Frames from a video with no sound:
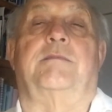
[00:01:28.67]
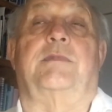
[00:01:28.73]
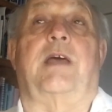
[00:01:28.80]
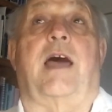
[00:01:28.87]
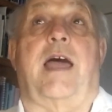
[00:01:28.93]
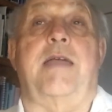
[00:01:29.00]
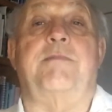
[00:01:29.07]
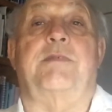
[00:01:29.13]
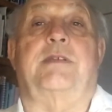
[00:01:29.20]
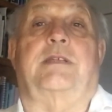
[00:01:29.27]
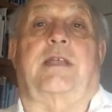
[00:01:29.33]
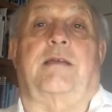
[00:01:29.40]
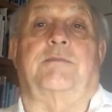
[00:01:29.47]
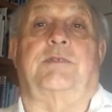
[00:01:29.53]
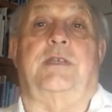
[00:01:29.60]
The hybrid
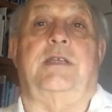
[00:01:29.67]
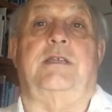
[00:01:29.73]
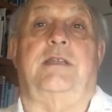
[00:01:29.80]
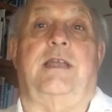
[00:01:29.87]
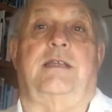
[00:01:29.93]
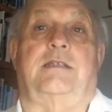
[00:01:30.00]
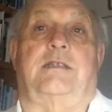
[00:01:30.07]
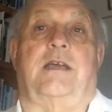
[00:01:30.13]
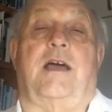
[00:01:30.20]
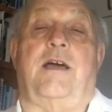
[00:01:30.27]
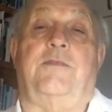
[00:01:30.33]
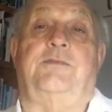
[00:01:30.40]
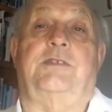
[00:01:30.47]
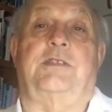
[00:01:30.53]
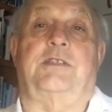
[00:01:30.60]
comes in that
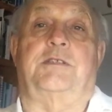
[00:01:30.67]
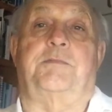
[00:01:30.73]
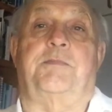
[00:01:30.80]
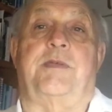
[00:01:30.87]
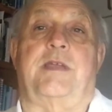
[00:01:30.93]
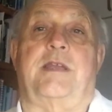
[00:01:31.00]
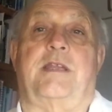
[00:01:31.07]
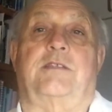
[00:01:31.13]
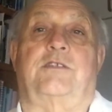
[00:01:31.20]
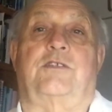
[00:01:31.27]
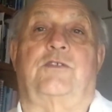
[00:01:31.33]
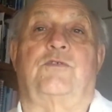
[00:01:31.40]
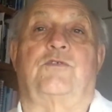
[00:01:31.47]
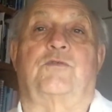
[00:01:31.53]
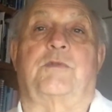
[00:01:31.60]
after this period,
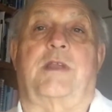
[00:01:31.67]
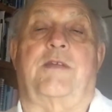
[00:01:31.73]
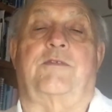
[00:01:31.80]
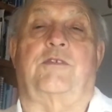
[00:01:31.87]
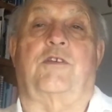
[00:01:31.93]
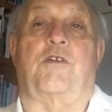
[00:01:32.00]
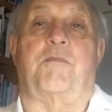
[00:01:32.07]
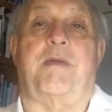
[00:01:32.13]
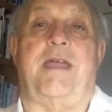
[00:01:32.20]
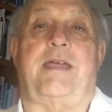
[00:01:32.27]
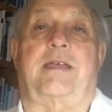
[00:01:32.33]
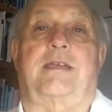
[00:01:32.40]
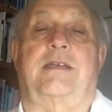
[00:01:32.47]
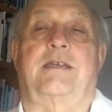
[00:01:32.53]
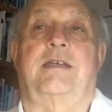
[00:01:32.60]
students will have to go
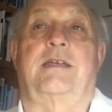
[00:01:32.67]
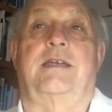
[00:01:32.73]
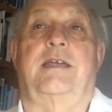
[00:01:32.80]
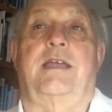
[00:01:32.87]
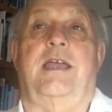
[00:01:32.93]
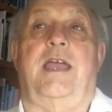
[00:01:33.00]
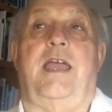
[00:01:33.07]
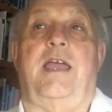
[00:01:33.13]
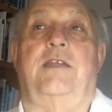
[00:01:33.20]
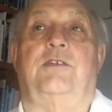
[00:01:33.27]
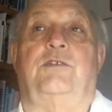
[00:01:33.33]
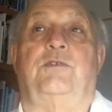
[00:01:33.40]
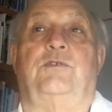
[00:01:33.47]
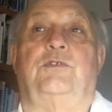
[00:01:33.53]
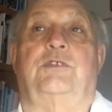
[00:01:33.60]
back and
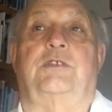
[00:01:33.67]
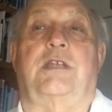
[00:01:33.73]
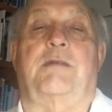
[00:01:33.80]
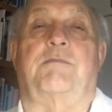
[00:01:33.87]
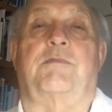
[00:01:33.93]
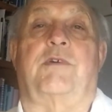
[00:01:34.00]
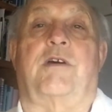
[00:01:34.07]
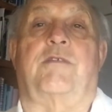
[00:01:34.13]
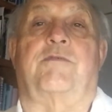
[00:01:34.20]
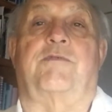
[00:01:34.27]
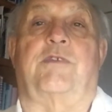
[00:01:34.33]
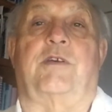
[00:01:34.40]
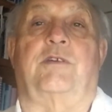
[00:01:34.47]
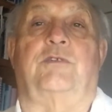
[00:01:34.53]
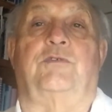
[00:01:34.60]
do some of
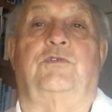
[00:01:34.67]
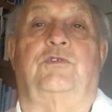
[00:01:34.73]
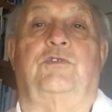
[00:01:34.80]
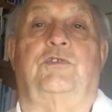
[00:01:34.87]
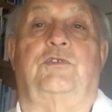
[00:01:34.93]
those